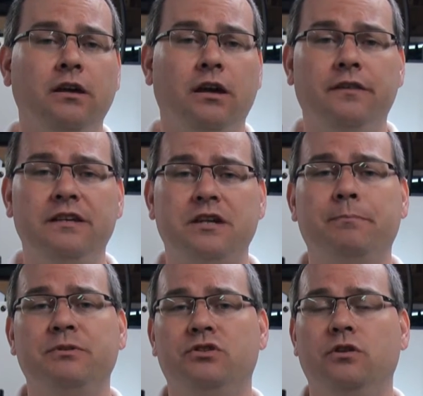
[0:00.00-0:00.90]
In this
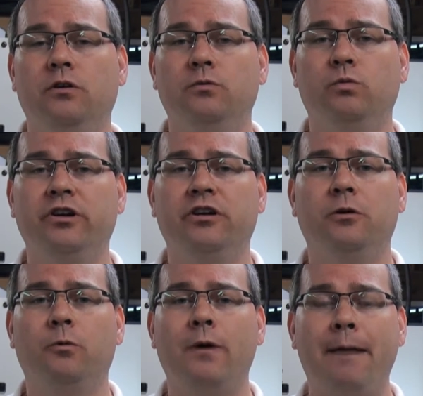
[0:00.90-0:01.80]
episode, we're going
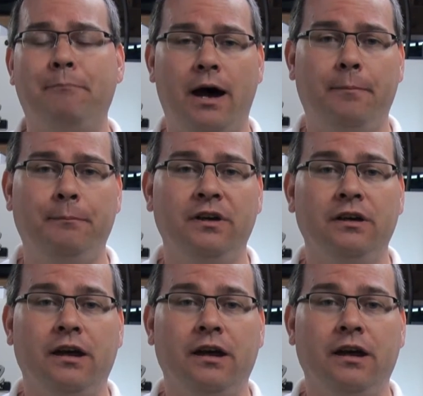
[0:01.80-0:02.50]
to wrap up